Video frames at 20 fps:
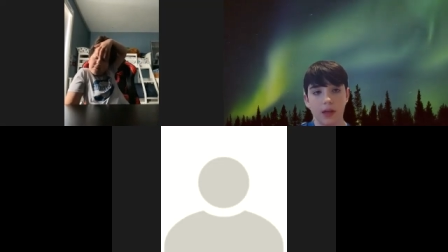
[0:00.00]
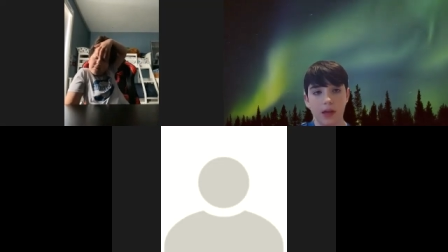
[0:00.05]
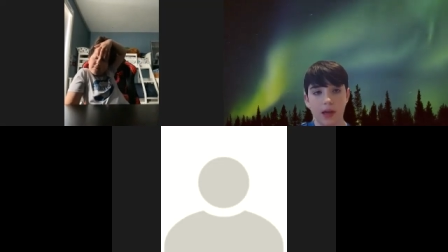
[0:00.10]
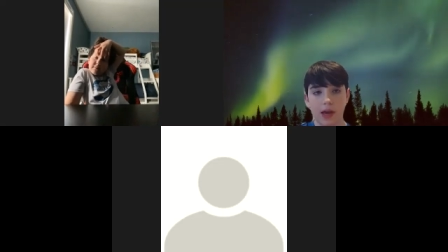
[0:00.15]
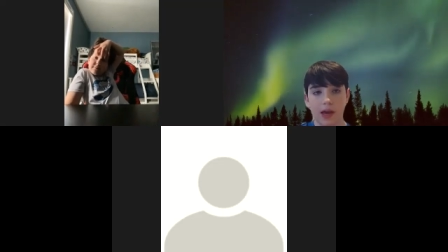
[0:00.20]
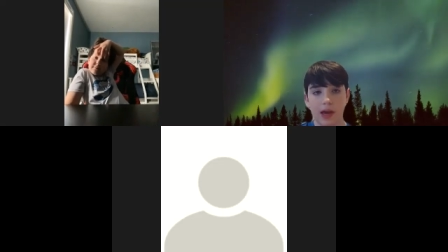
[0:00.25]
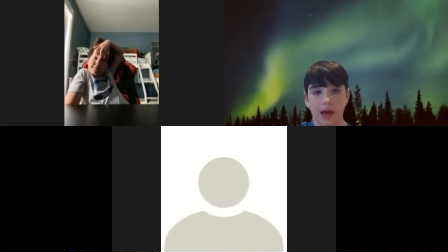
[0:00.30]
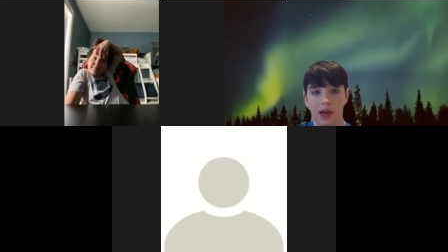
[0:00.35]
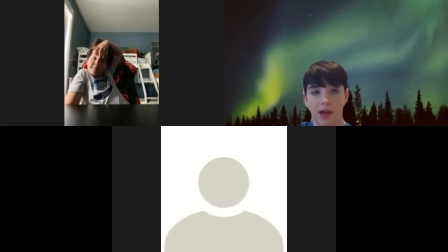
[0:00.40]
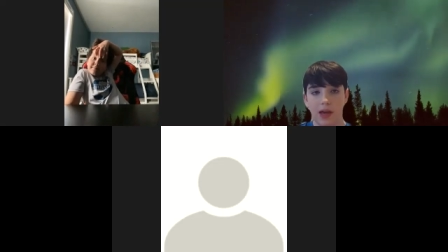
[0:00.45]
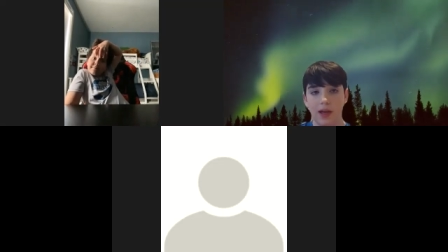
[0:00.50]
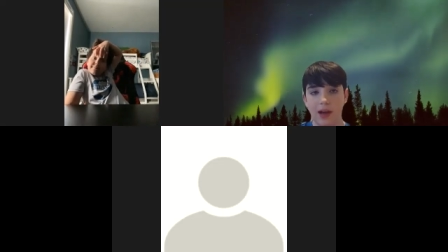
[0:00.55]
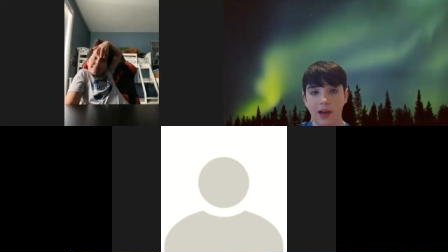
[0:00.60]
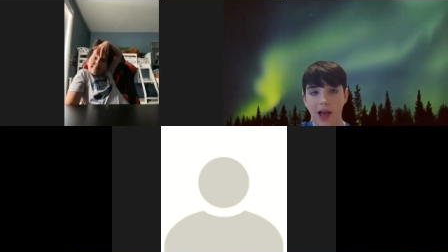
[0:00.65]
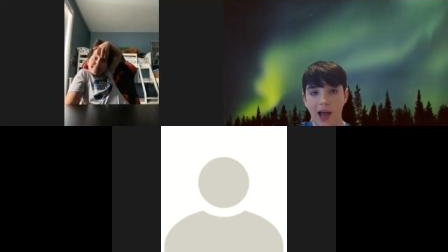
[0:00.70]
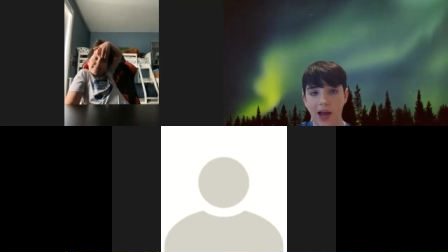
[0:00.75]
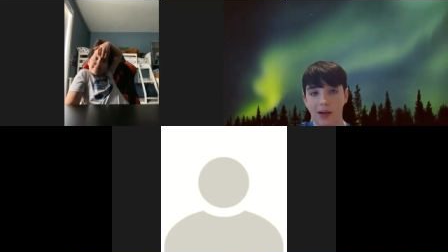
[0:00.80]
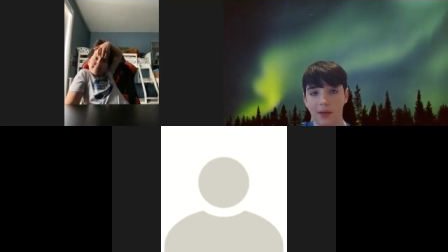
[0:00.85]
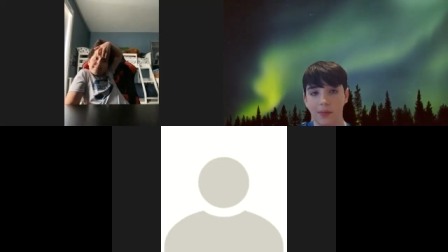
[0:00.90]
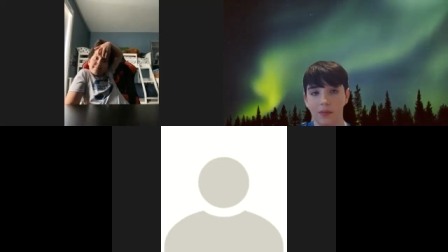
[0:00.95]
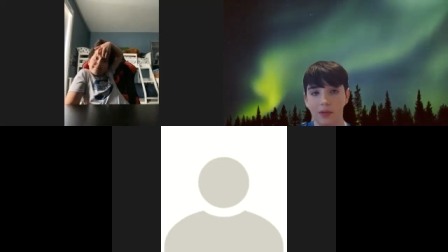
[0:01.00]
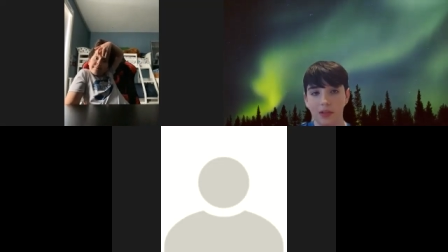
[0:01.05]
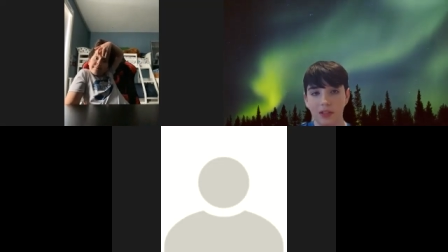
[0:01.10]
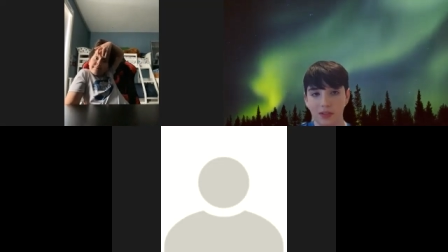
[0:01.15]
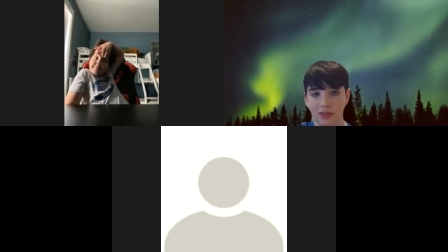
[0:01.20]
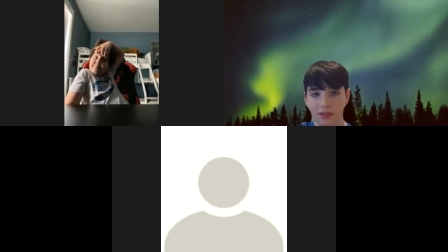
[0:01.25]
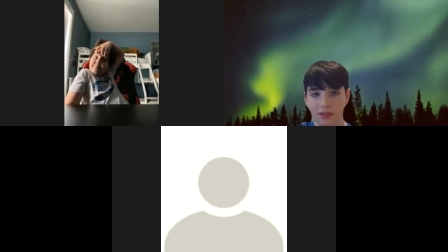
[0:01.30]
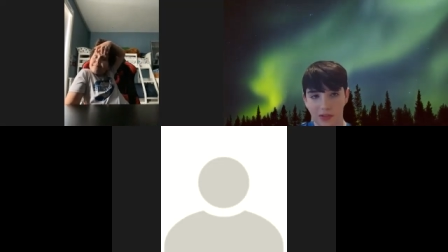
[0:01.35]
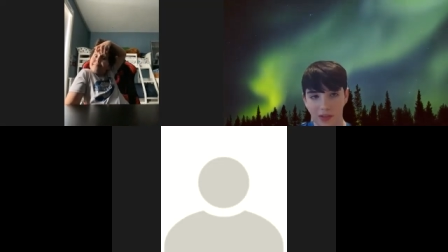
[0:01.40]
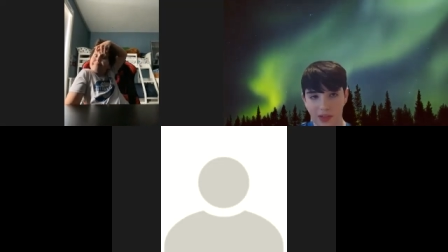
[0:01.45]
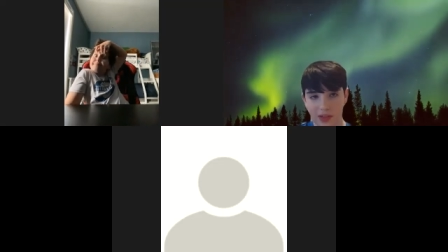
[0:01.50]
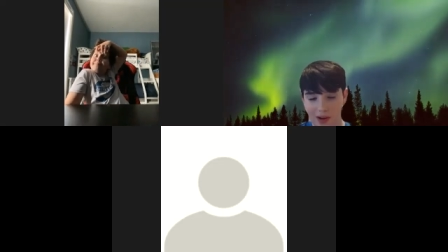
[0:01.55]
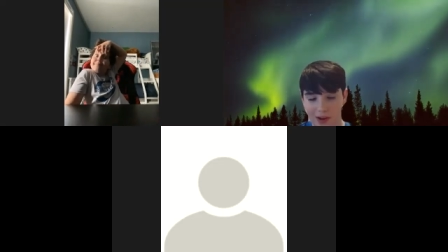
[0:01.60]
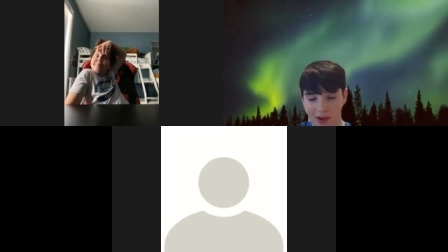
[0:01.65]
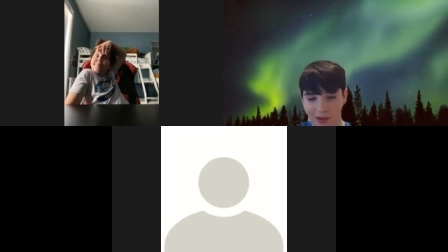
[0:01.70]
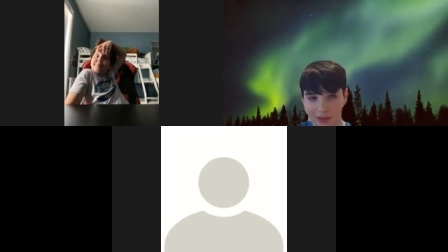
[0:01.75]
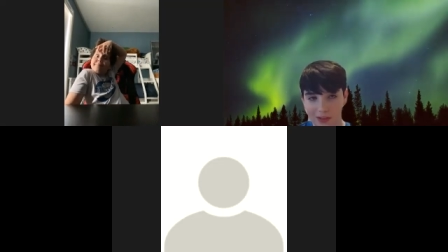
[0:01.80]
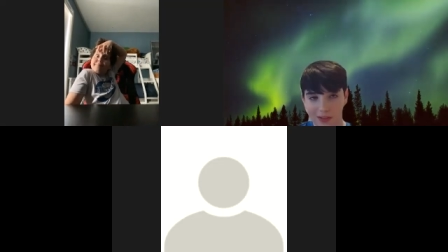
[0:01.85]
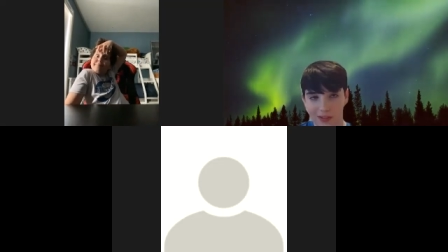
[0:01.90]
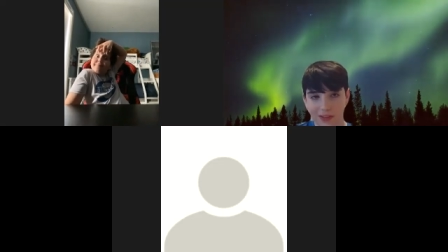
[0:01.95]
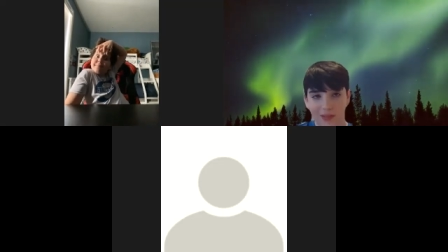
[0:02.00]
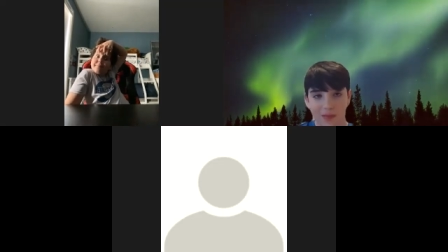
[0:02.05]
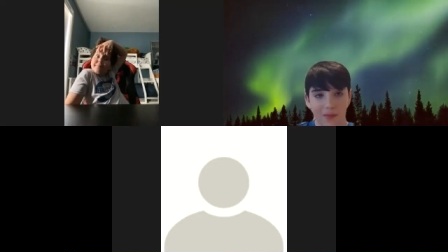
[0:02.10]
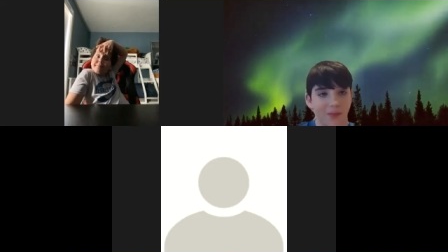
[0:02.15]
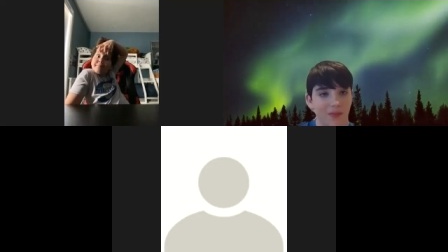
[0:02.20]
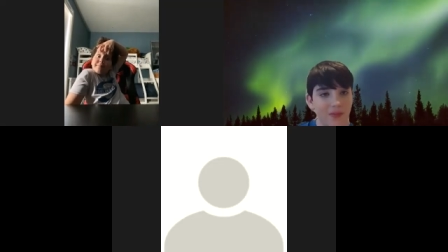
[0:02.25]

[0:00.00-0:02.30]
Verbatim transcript: And Adam, would you do the honors?